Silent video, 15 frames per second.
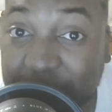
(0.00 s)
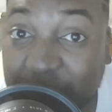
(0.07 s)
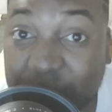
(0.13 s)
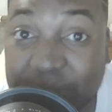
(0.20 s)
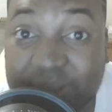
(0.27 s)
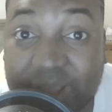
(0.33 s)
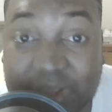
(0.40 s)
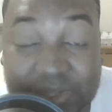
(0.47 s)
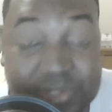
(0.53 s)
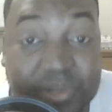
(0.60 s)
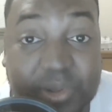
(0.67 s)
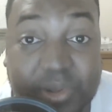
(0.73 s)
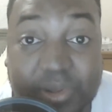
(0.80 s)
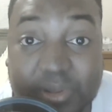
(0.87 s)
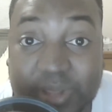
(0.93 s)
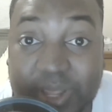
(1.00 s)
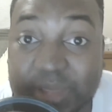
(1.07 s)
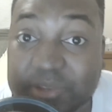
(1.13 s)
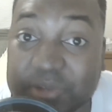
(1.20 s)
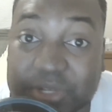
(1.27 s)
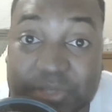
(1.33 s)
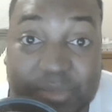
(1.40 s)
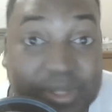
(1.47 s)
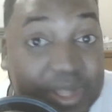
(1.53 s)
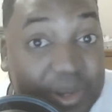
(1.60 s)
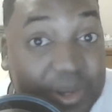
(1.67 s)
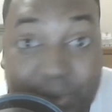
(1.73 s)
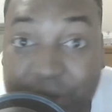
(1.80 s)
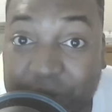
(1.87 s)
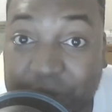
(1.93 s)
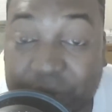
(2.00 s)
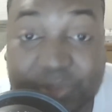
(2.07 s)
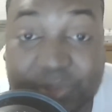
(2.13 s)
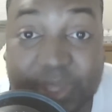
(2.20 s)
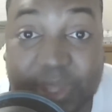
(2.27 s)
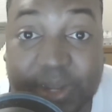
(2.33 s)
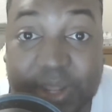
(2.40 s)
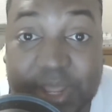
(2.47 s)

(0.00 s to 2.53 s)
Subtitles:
highest law. And trust me, they don't want to go through that.